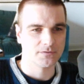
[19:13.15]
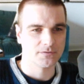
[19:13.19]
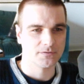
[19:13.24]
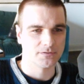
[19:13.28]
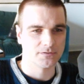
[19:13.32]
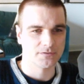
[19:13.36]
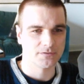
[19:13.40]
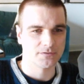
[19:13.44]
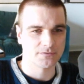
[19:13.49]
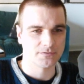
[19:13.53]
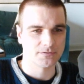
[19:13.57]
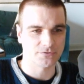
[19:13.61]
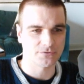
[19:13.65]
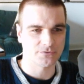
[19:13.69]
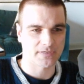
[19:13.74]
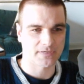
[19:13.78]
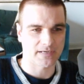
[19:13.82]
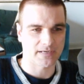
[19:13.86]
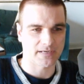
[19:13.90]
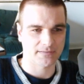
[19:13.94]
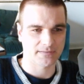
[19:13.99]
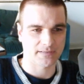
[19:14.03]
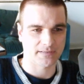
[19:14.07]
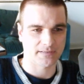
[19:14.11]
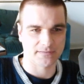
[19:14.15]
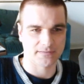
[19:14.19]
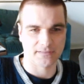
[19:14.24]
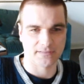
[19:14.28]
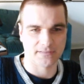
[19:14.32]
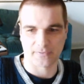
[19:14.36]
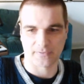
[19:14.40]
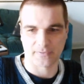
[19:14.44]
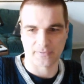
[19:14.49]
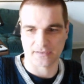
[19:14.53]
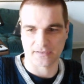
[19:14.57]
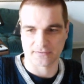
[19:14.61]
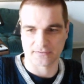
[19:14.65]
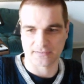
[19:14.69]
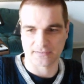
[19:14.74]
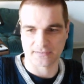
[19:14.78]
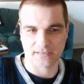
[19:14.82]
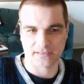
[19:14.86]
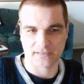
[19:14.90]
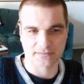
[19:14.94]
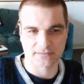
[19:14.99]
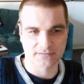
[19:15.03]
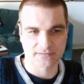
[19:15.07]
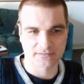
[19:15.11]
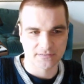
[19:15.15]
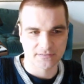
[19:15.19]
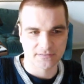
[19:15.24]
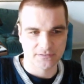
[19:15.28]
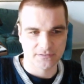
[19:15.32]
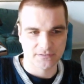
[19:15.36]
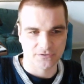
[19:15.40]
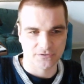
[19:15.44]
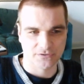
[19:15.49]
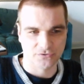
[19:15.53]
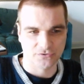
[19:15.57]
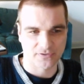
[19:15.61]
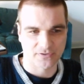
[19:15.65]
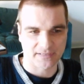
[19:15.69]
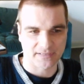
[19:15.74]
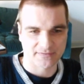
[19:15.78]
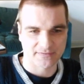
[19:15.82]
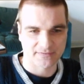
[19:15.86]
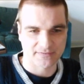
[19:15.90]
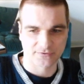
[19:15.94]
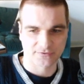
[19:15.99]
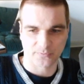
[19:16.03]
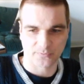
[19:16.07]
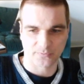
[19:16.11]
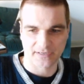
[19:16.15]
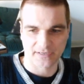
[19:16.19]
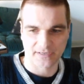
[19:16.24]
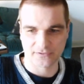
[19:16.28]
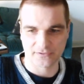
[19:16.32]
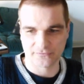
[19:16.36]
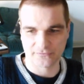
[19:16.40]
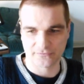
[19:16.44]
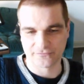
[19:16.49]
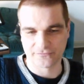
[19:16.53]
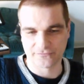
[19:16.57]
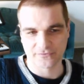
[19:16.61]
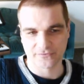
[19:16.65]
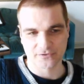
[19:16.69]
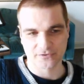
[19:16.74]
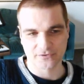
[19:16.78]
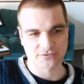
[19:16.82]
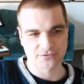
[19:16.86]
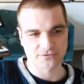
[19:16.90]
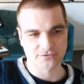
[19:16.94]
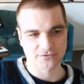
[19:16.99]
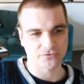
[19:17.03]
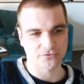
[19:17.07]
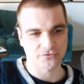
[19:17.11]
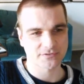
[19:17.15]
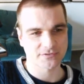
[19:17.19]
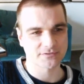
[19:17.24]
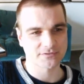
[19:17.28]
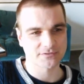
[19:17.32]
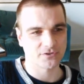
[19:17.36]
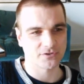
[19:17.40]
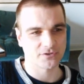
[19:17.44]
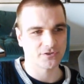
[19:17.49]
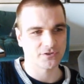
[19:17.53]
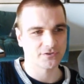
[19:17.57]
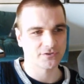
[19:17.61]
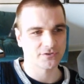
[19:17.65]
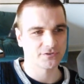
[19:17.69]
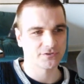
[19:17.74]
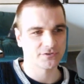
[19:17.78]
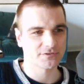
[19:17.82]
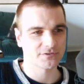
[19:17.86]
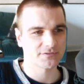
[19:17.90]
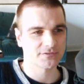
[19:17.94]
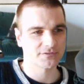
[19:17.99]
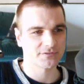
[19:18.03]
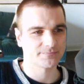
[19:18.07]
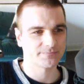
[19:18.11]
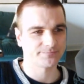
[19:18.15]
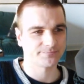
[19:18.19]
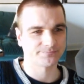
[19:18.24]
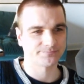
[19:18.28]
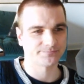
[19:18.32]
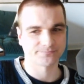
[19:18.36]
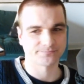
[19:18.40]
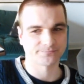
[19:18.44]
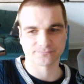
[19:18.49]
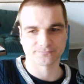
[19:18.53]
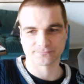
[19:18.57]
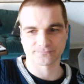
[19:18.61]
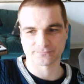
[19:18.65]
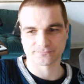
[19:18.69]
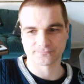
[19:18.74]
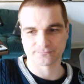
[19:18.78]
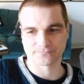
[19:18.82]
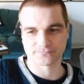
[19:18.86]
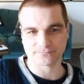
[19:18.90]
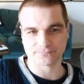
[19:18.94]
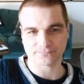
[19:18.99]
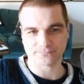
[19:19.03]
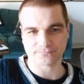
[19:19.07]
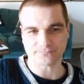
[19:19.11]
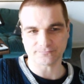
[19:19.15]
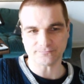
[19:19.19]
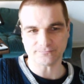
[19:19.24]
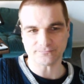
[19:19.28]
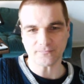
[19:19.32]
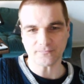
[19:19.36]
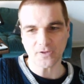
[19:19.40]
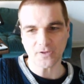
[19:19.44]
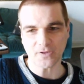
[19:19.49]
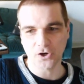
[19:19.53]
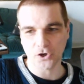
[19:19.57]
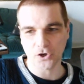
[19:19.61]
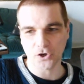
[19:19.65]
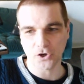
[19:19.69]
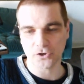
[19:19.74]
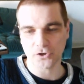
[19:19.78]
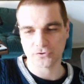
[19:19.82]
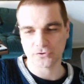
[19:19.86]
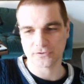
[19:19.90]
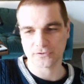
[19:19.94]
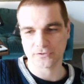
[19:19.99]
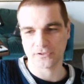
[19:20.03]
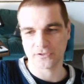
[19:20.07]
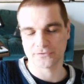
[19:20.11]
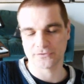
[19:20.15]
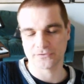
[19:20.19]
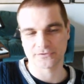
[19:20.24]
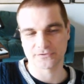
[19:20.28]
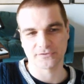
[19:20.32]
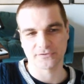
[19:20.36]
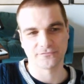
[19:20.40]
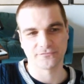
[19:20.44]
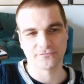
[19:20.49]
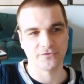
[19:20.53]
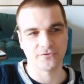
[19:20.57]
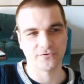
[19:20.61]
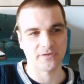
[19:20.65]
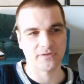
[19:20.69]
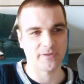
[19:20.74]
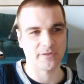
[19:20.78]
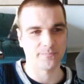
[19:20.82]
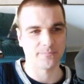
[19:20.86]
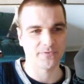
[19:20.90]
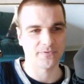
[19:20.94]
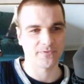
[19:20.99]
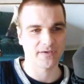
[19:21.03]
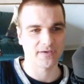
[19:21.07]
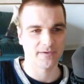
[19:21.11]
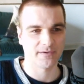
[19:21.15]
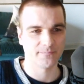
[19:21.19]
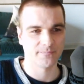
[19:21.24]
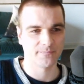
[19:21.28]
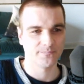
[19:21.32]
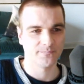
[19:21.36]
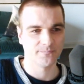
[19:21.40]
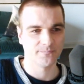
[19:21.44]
So you get the idea about that. You get 12 song starters, all on 130 BPM,